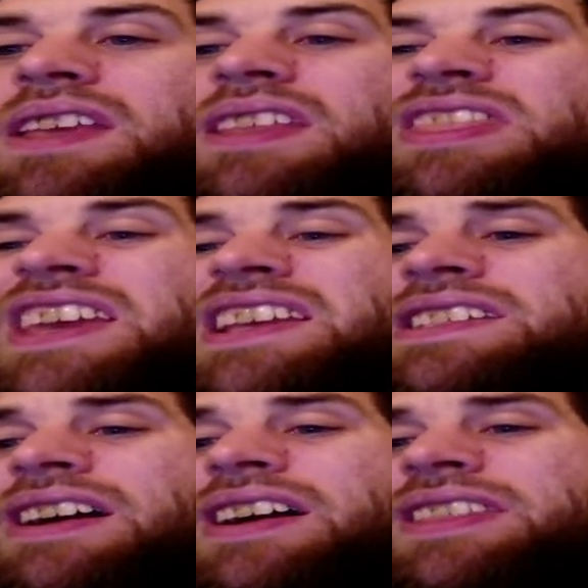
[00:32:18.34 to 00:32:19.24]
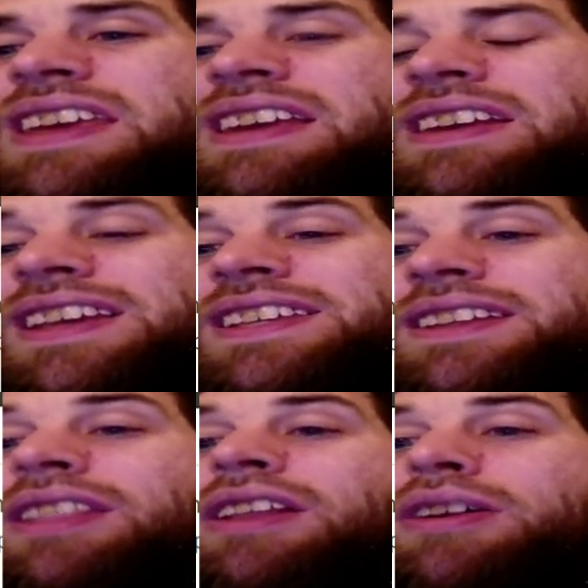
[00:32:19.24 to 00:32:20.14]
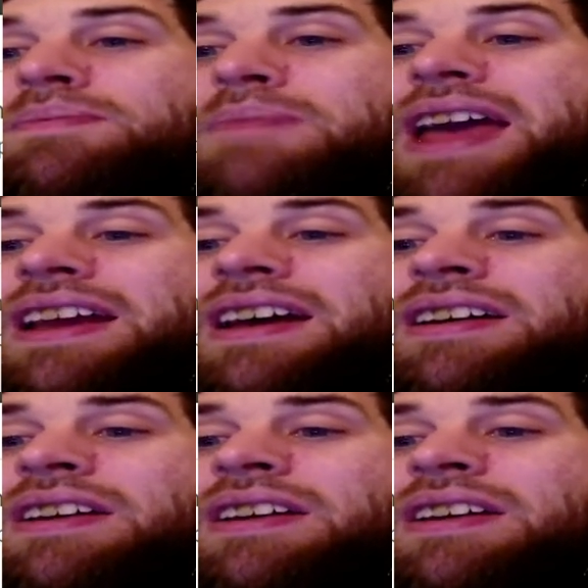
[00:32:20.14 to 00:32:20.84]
this, I think, is a lot of mana